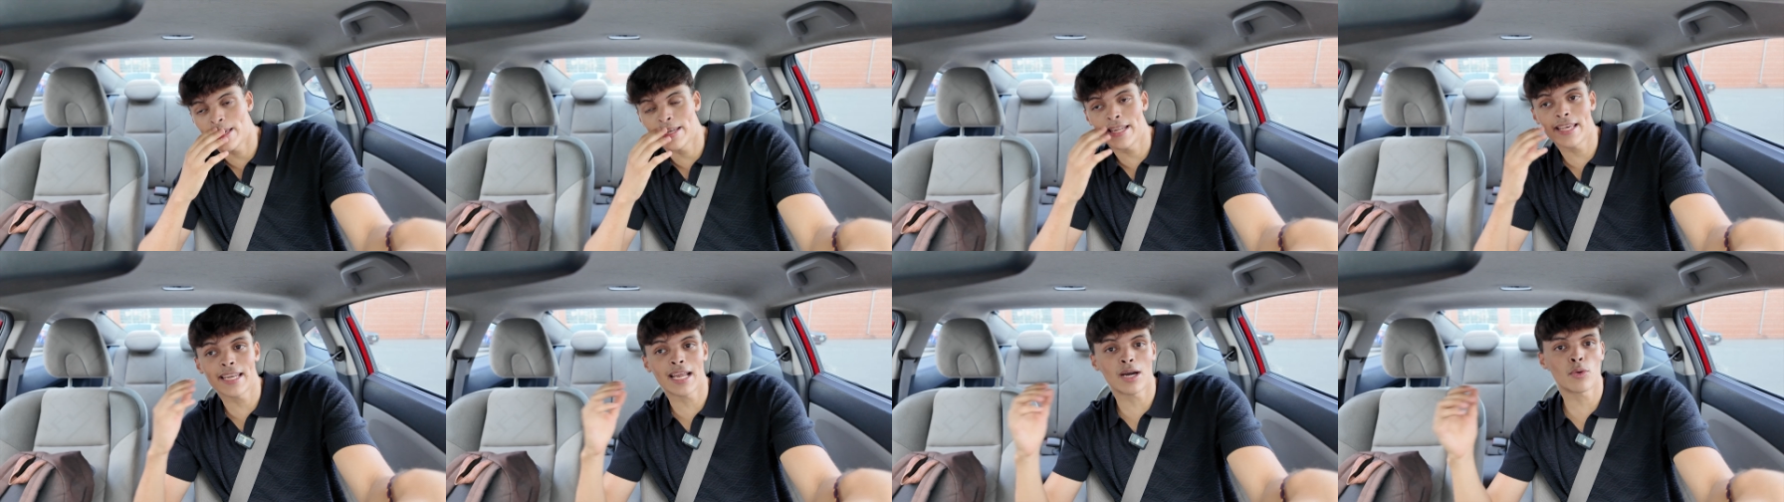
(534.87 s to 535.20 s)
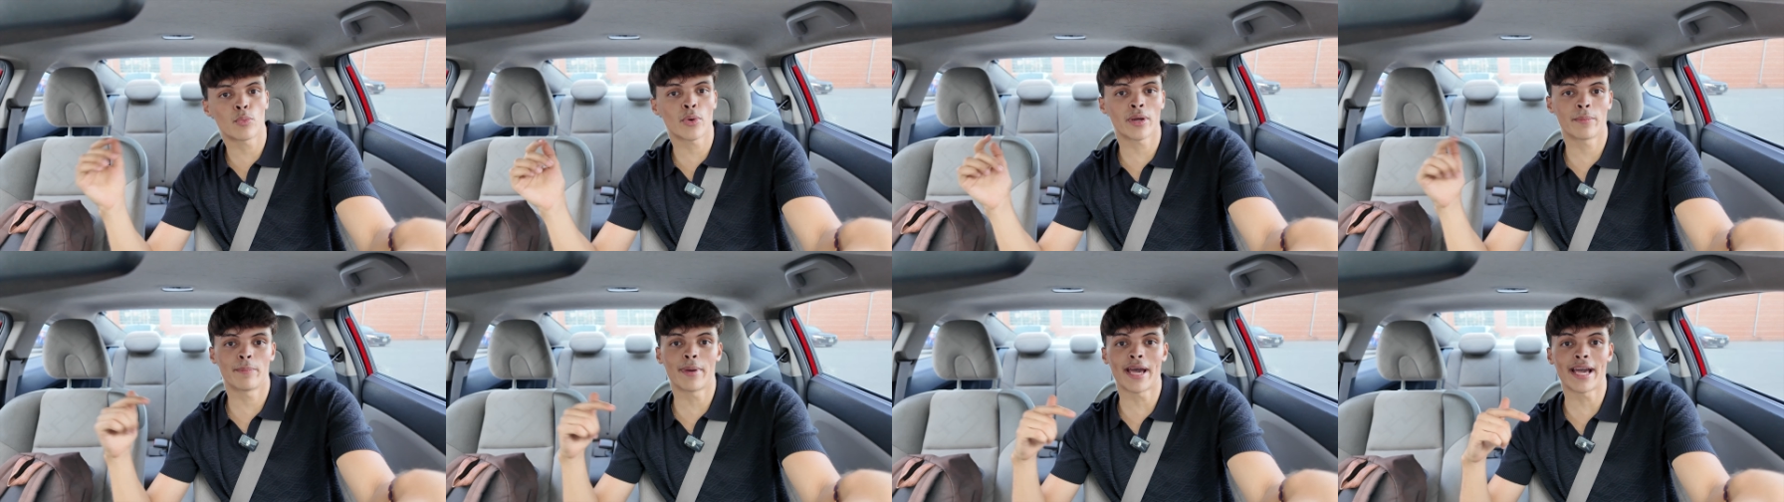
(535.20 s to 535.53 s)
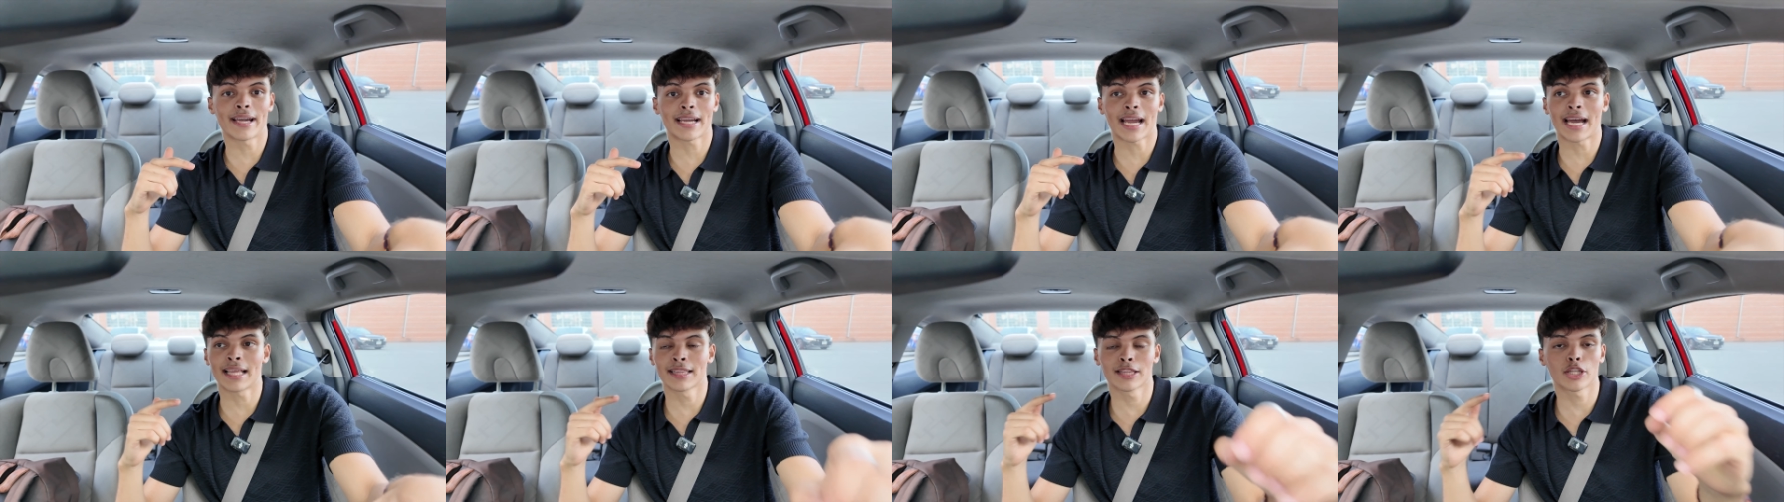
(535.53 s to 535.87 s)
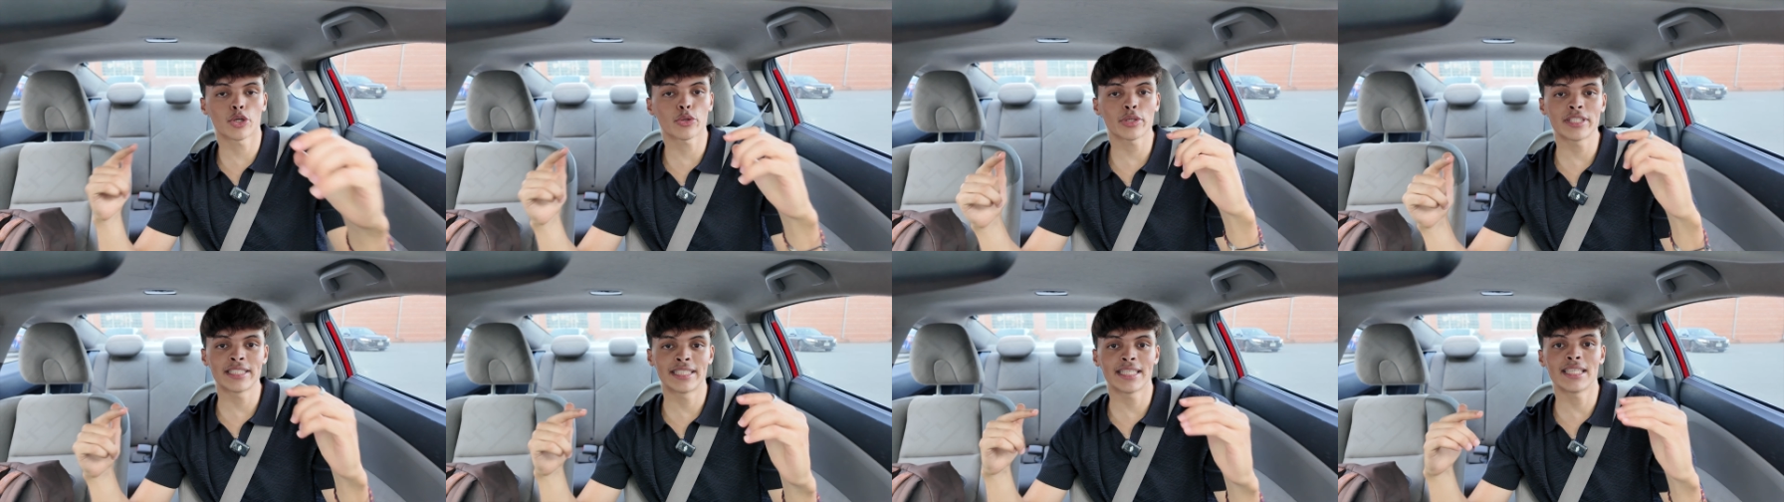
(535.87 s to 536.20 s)
And then I went back. I
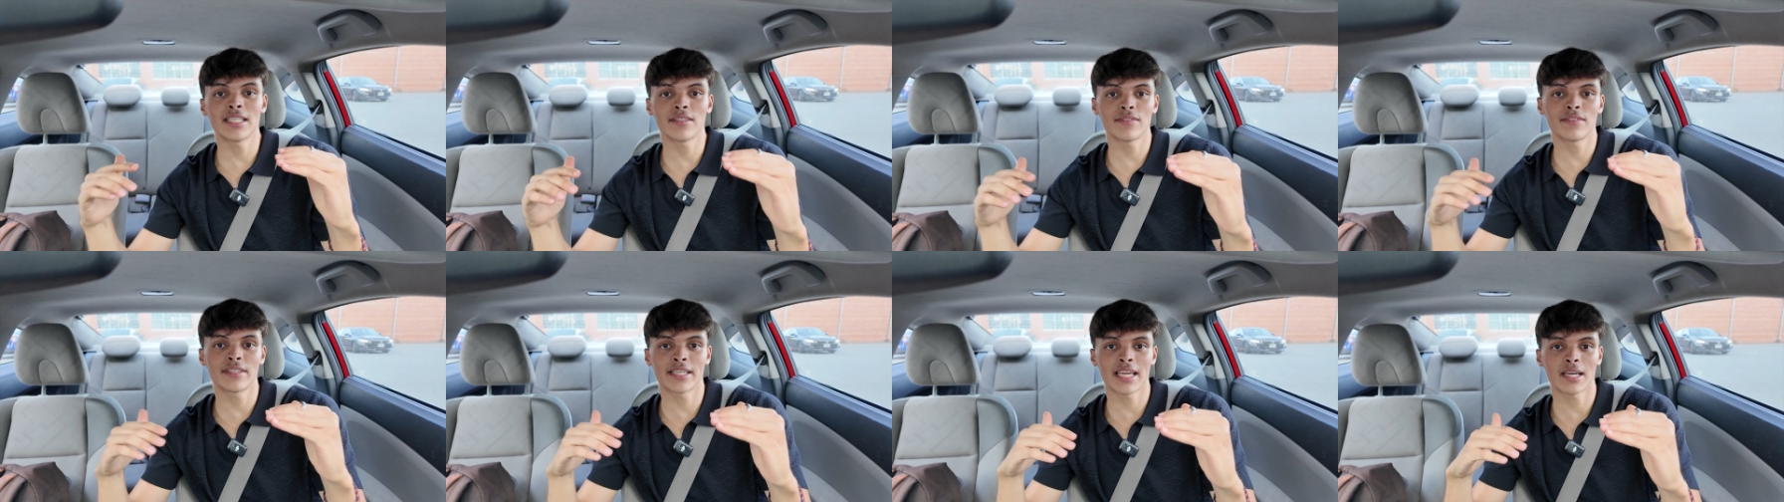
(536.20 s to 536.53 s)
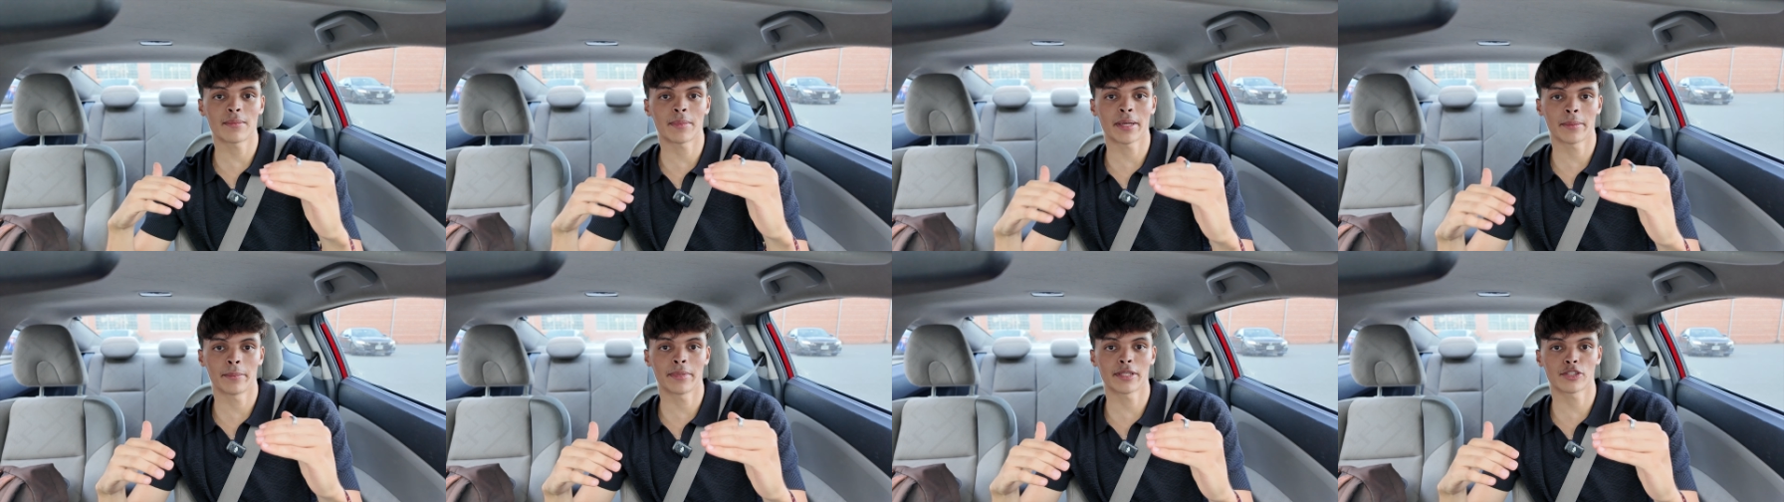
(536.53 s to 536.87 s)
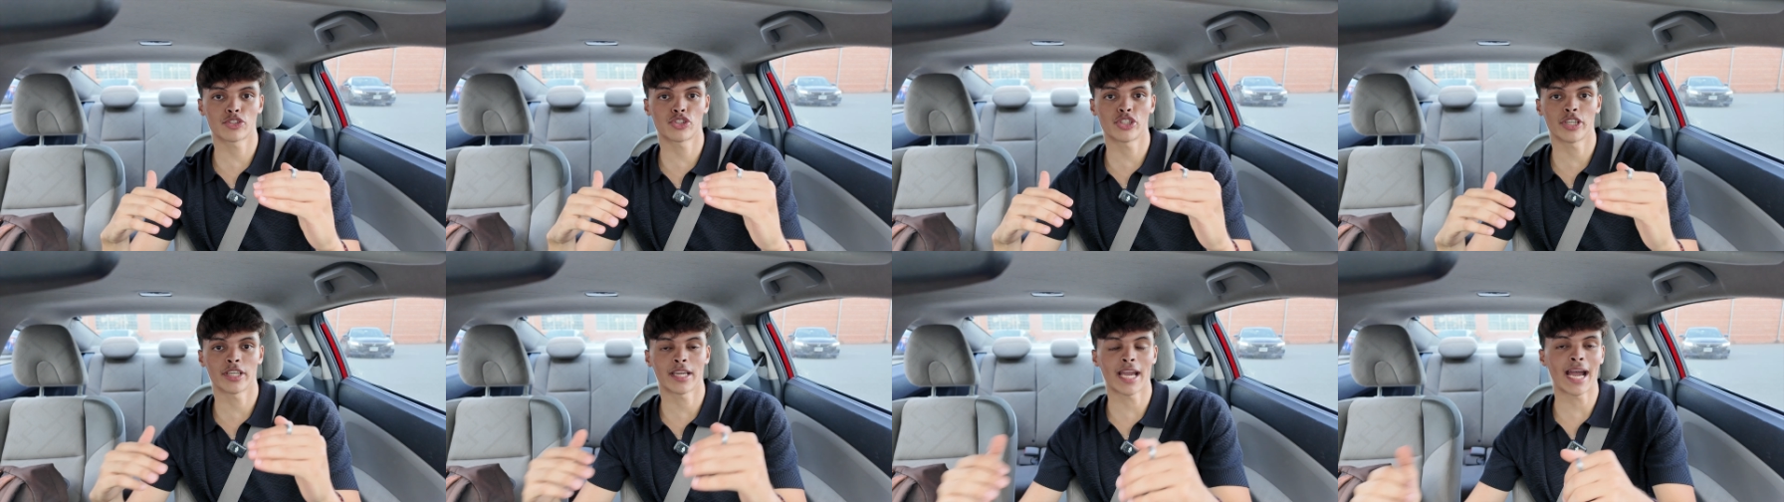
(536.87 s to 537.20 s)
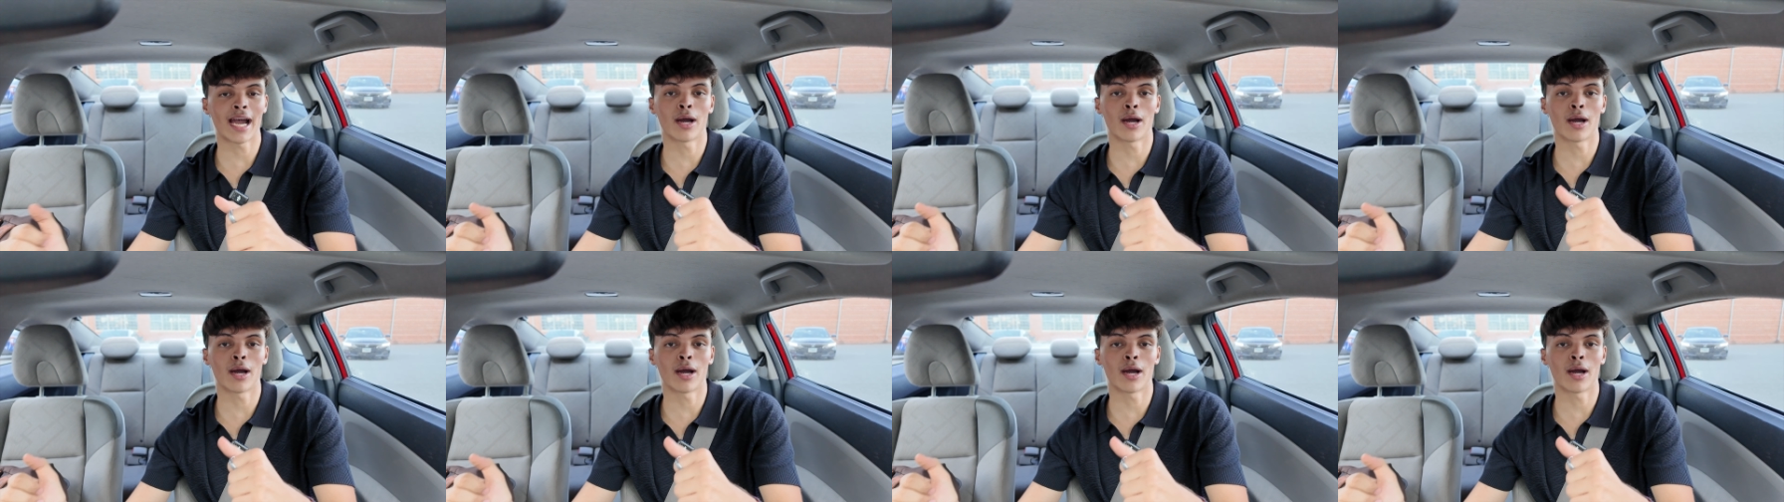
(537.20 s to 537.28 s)
literally didn't even get my milkshake.